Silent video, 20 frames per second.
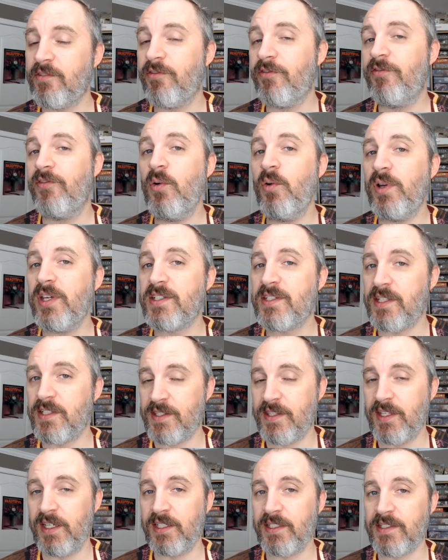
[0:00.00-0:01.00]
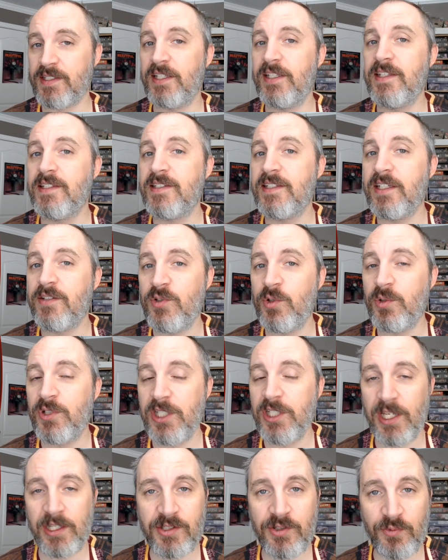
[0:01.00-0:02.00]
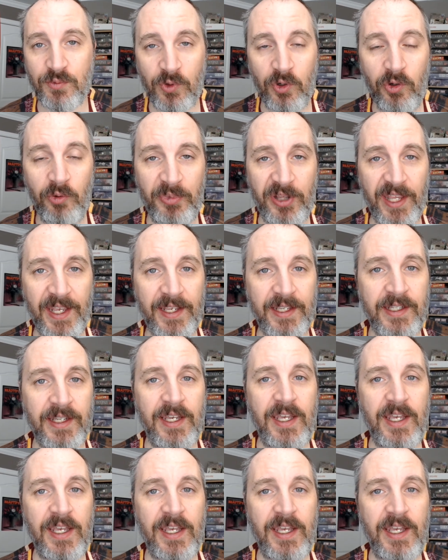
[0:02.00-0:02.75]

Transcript: focuses things, and this gives you a chance to roleplay.